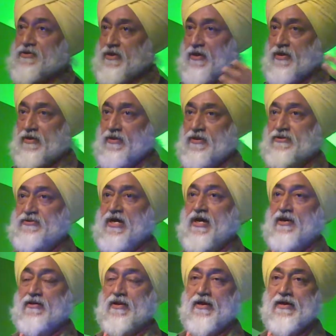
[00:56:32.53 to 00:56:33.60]
the
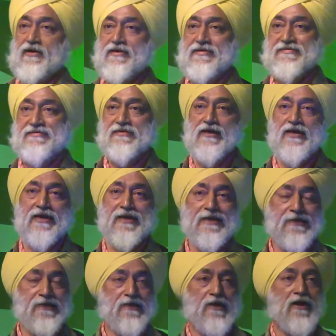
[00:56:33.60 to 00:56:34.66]
state that it is
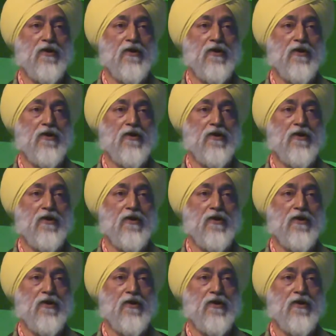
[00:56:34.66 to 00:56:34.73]
in,